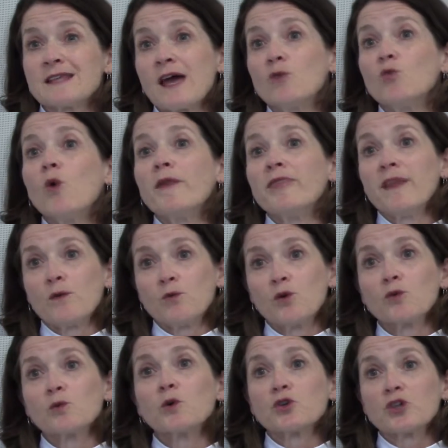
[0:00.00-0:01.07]
and one that we're
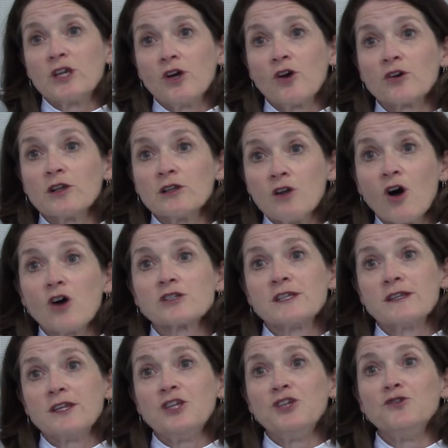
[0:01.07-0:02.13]
working on a lot in
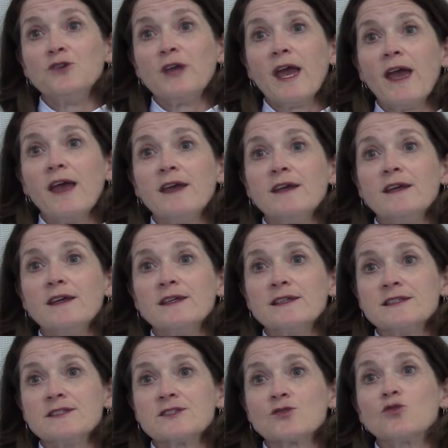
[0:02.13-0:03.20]
the UK,
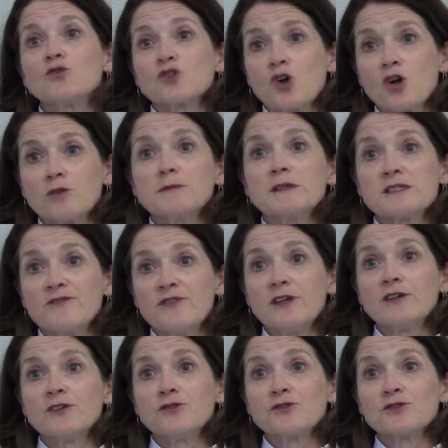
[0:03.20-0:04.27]
is autonomous
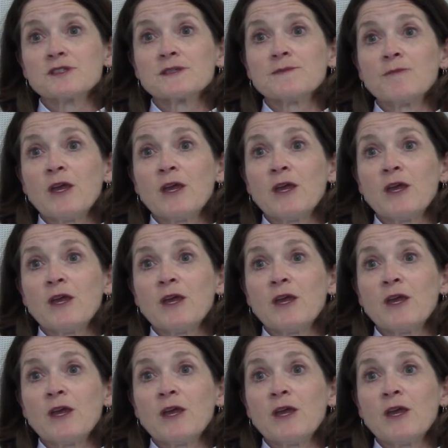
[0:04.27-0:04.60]
vehicles.